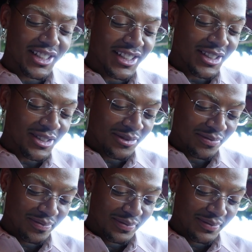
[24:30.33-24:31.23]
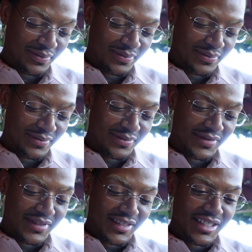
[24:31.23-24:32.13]
you know? It
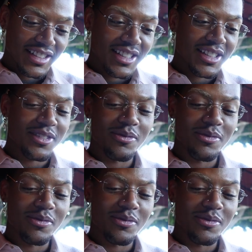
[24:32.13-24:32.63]
all happened.